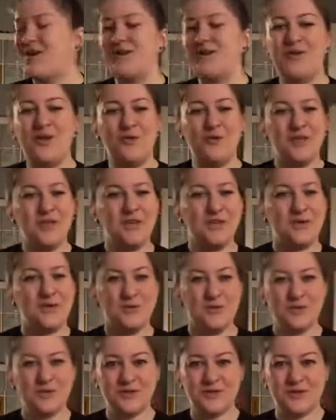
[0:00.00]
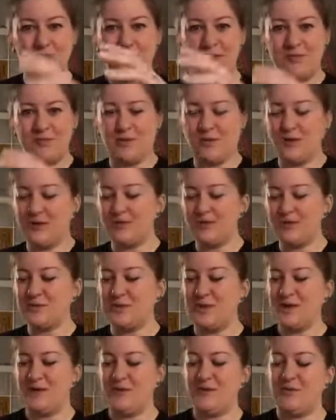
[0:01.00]
are gnocchi tools, gnocchi boards,
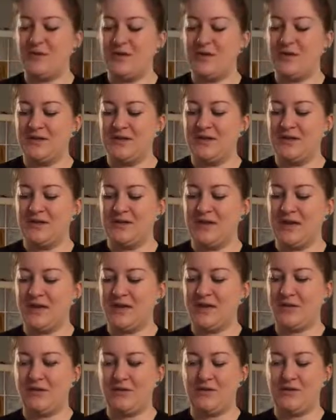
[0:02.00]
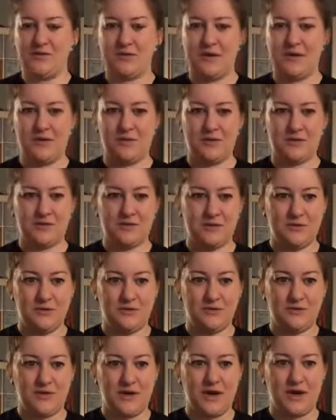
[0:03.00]
where you can take your gnocchi once
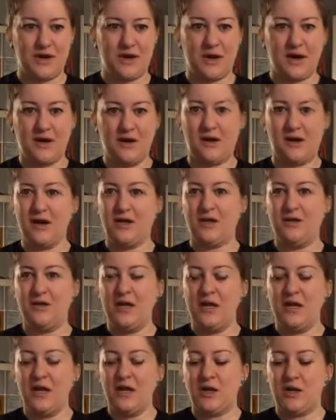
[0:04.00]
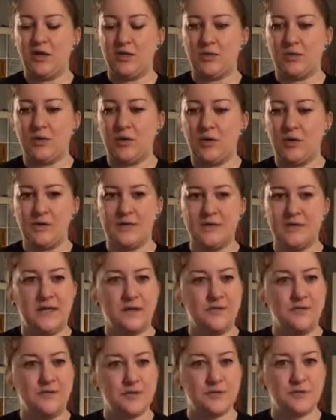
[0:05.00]
you've cut it all and you roll it
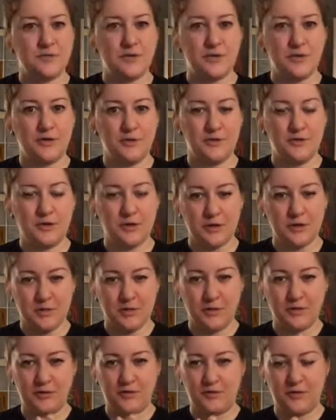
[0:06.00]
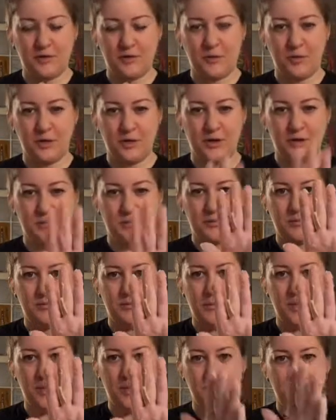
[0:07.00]
down this really beautiful wooden
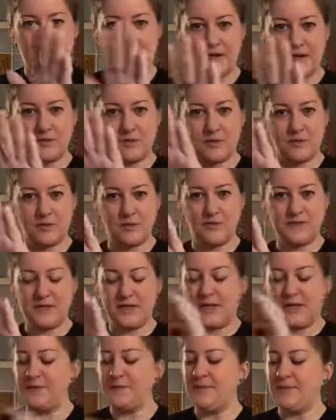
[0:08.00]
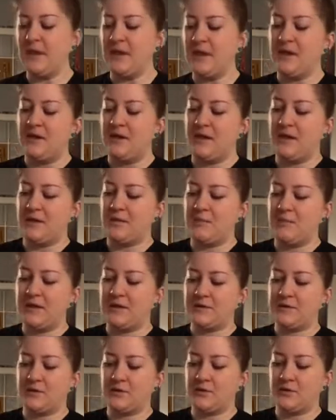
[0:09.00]
board that has grooves in it, and it
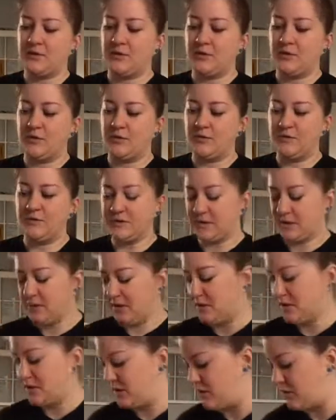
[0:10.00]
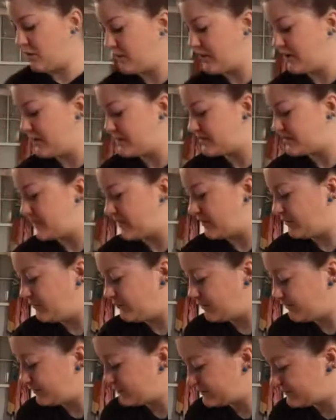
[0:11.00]
makes little grooves in the gnocchi
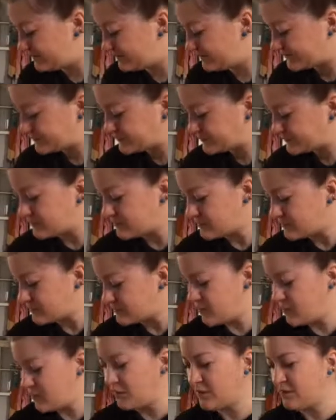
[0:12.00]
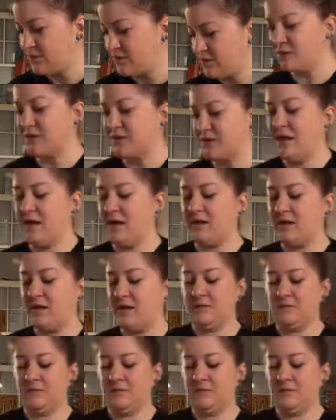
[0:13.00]
itself. You can also take